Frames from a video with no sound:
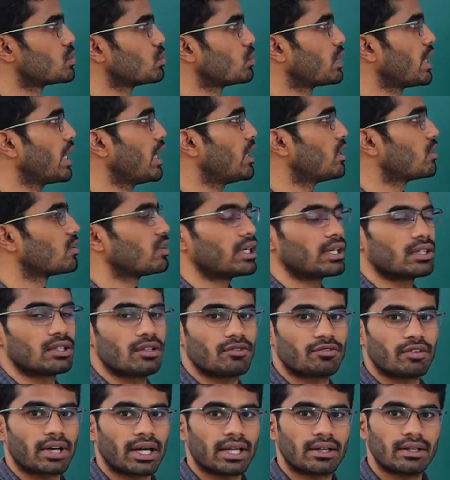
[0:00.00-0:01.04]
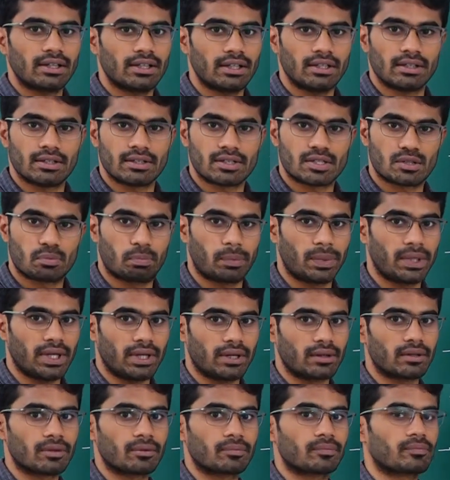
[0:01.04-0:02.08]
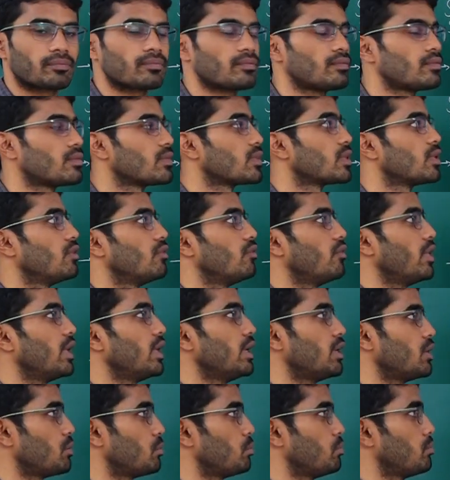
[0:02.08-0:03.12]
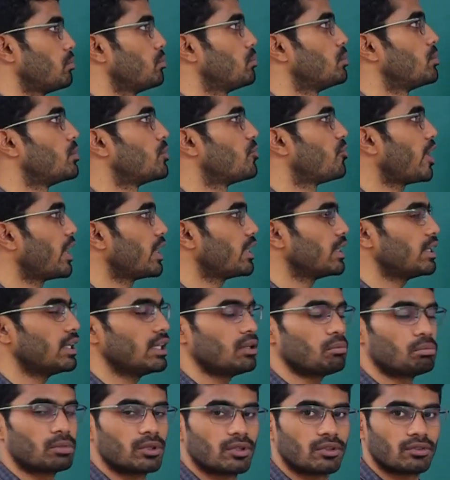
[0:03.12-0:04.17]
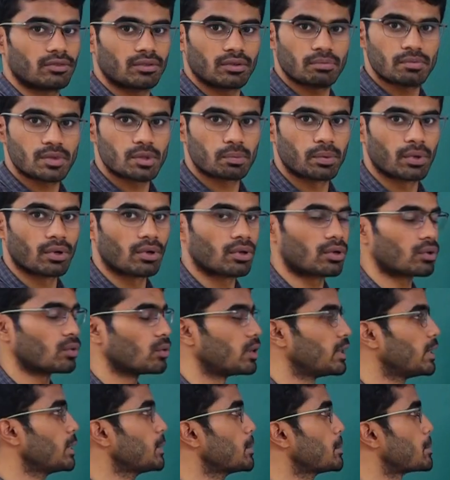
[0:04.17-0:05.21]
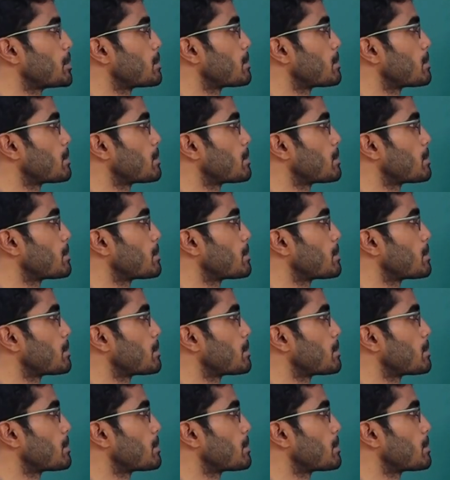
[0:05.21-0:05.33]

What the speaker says: to calculate the final speed when it finally performs pure rolling,